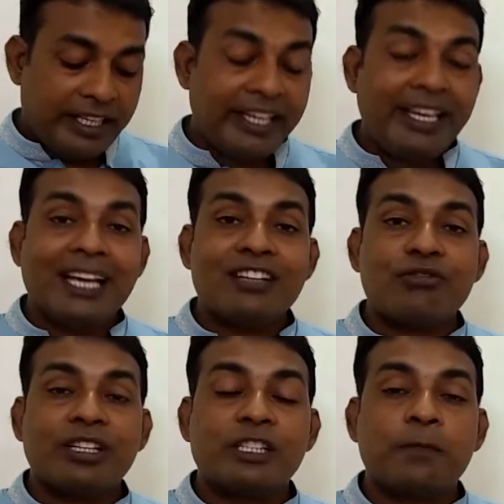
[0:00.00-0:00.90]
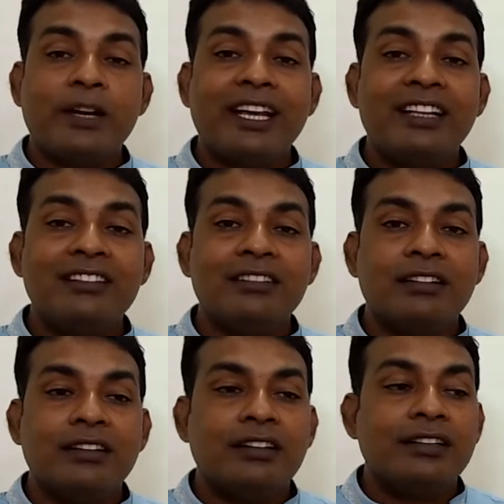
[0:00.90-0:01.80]
He has to explain
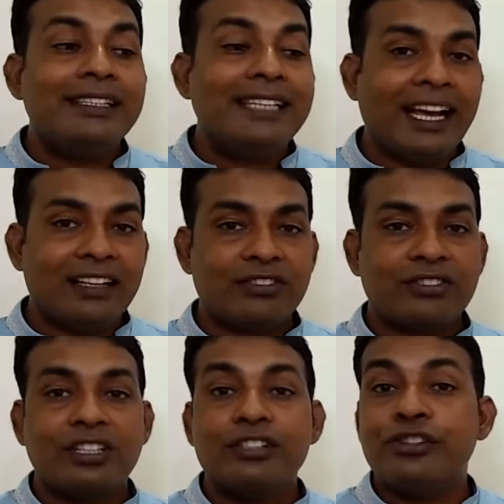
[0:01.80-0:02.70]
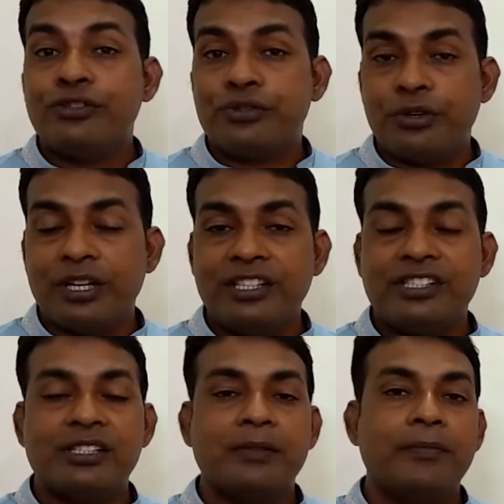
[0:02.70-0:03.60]
text to
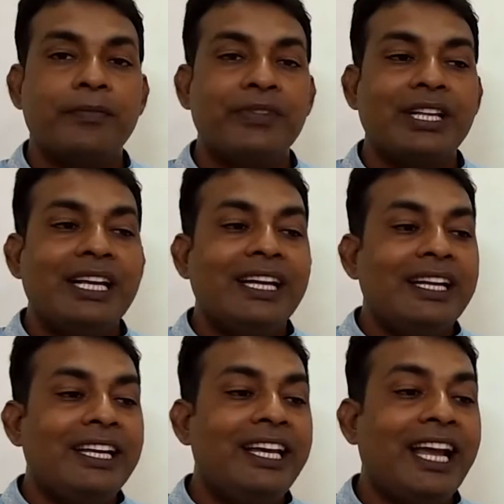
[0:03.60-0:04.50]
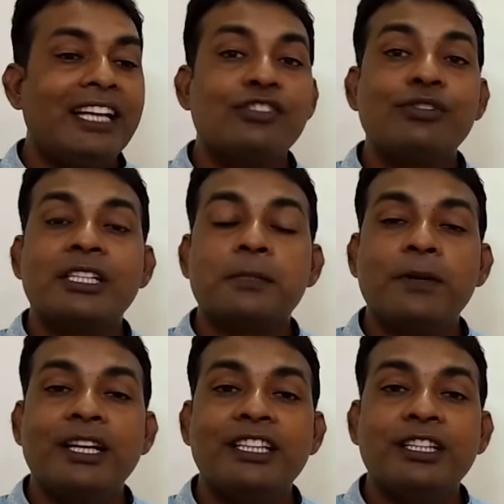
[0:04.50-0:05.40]
students. He has to
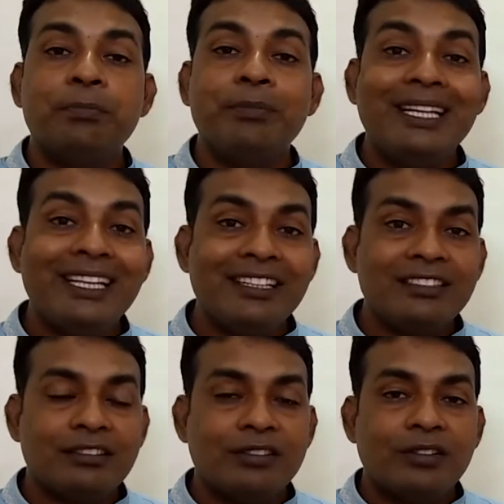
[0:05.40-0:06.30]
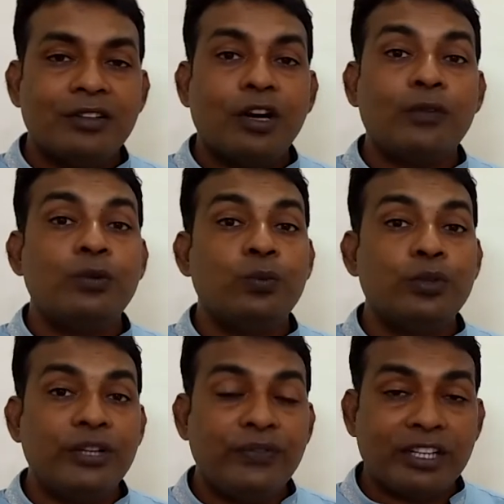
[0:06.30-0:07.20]
explain the meanings of the
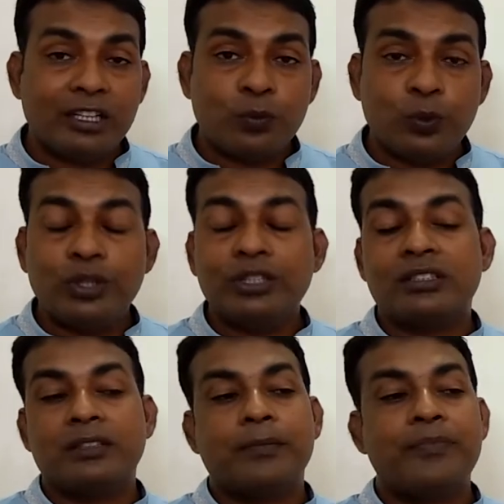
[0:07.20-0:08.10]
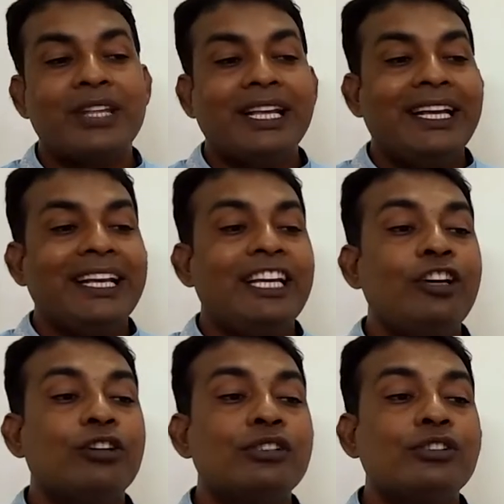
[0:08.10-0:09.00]
difficult words.
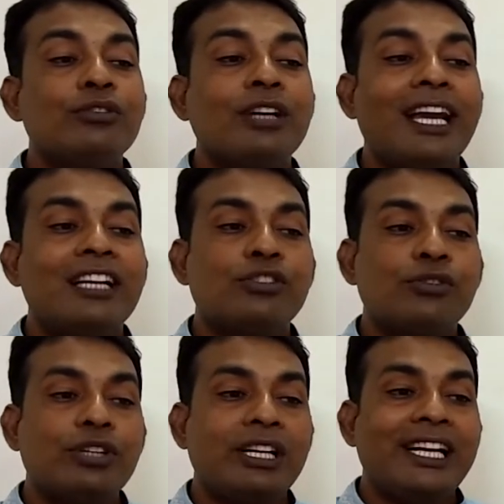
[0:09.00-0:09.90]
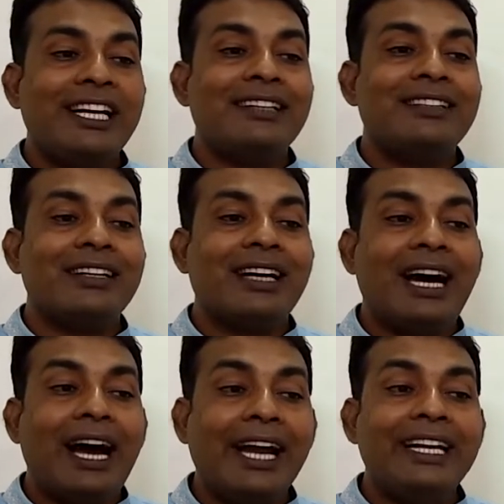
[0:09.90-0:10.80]
He also has to relate the
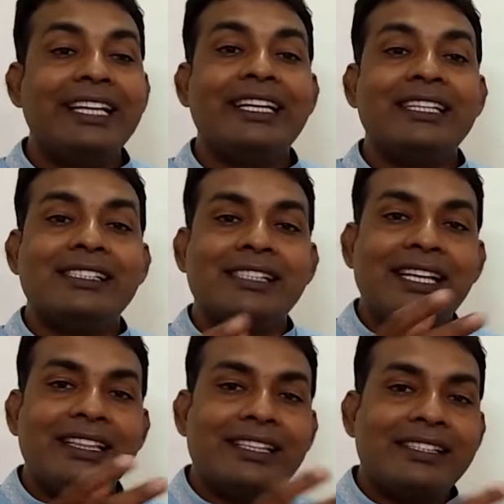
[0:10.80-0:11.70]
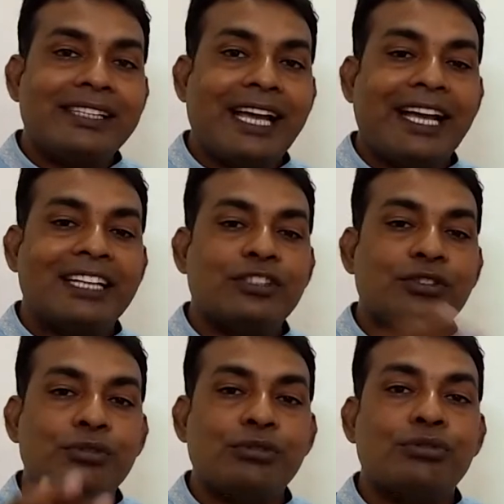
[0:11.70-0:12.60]
ideas in the
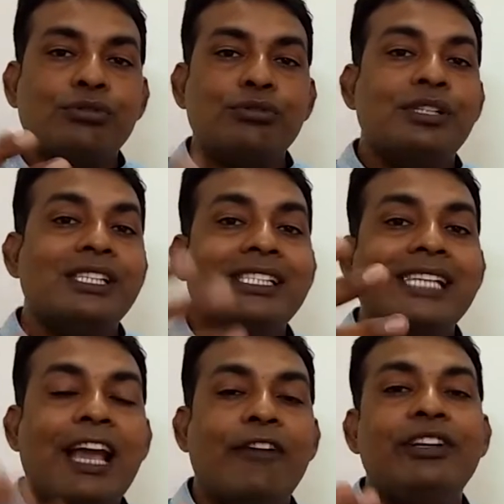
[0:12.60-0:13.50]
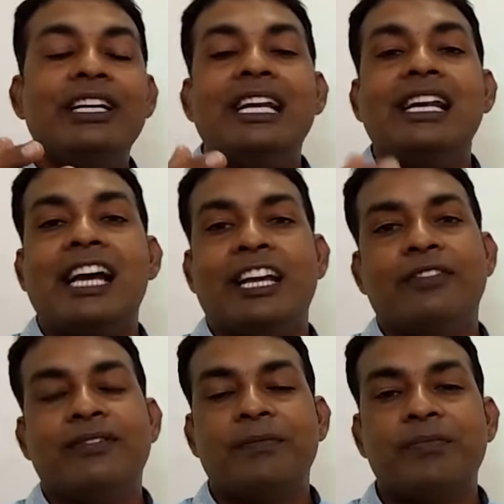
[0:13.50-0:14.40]
text to students' everyday life.